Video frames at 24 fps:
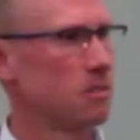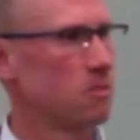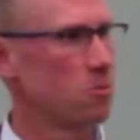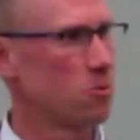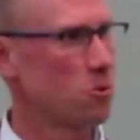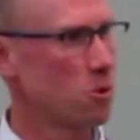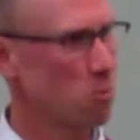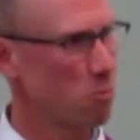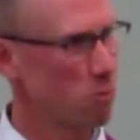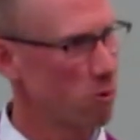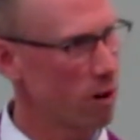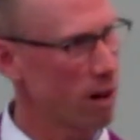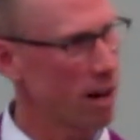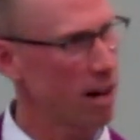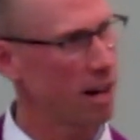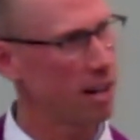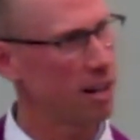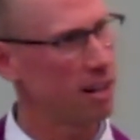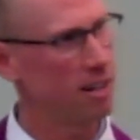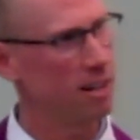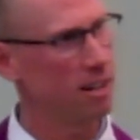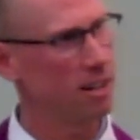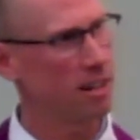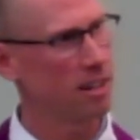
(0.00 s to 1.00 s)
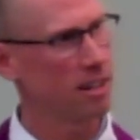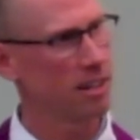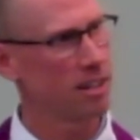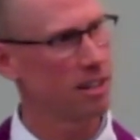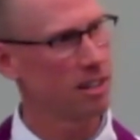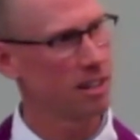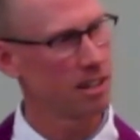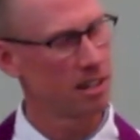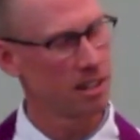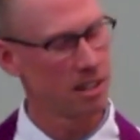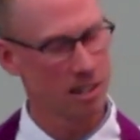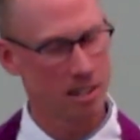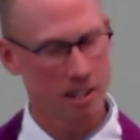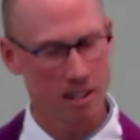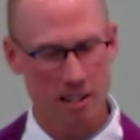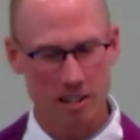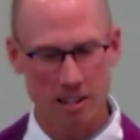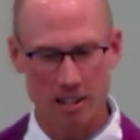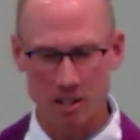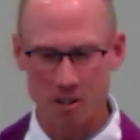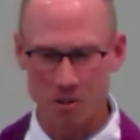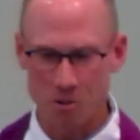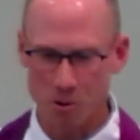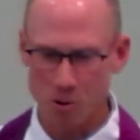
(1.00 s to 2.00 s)
through the bread
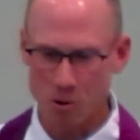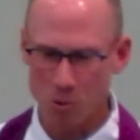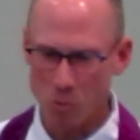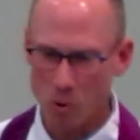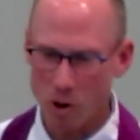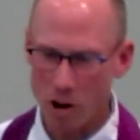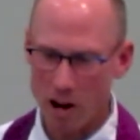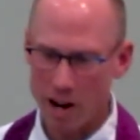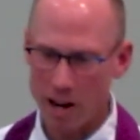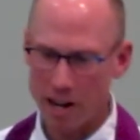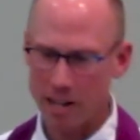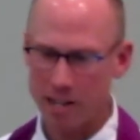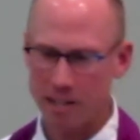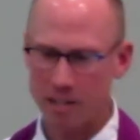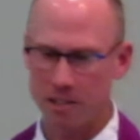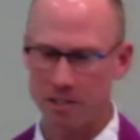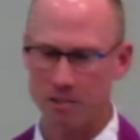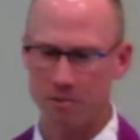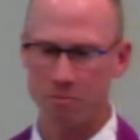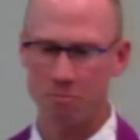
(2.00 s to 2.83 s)
and through the wine.